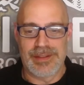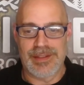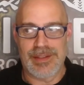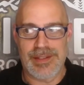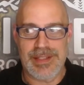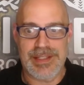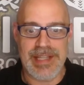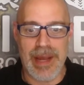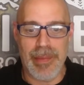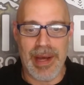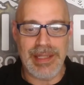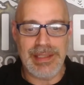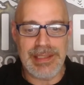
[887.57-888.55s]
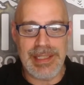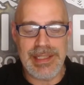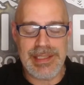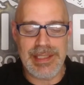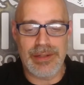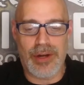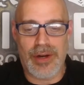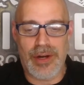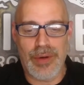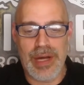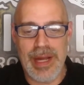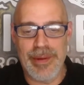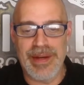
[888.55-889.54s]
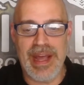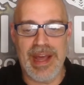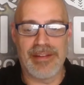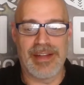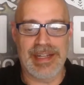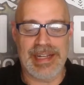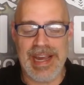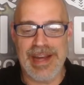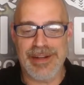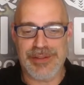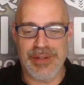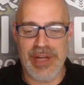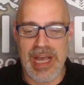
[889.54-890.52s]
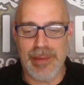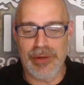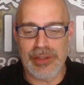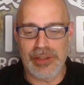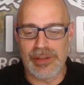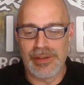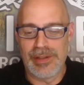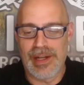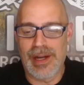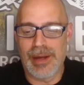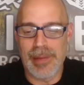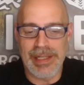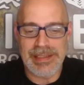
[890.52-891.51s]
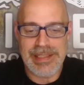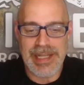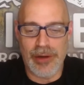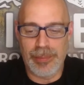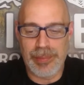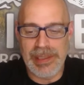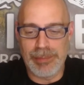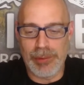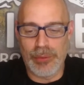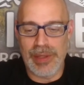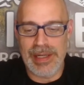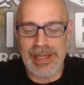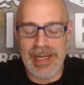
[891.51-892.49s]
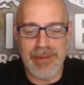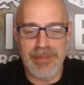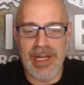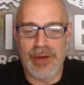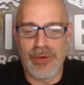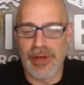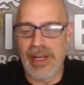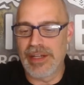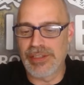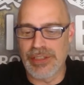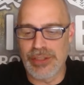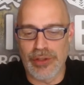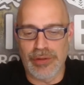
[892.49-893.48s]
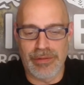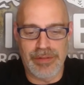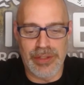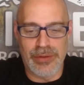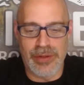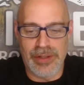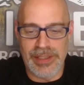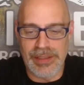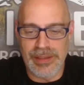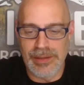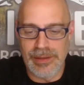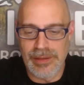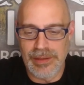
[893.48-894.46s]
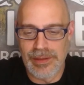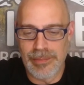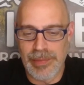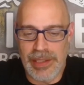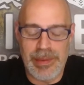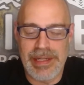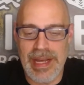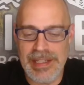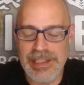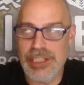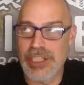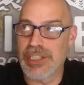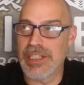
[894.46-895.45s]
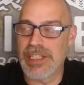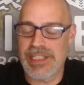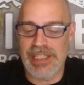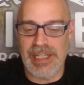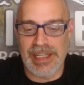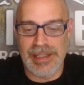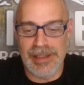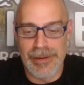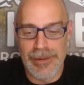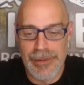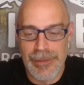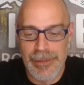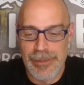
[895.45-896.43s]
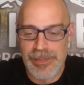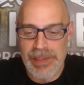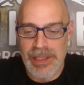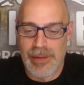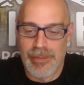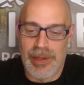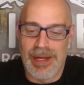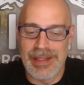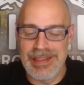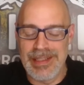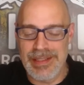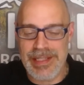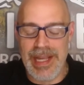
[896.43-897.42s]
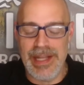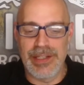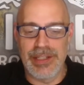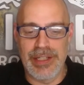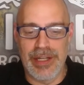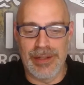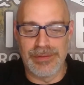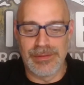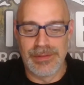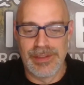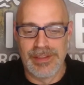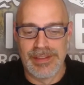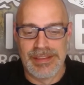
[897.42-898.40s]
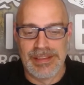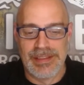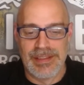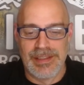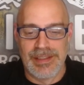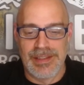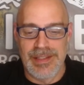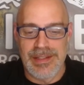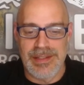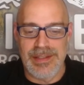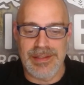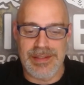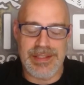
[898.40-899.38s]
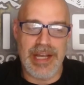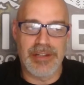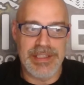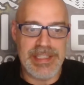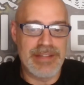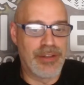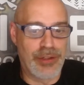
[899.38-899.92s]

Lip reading: semi-decent ROI, but not like astronomical, I might tell people what I got, but I won't actually do a review on it. But it'd be nice just to see. But you tend to, sellers, even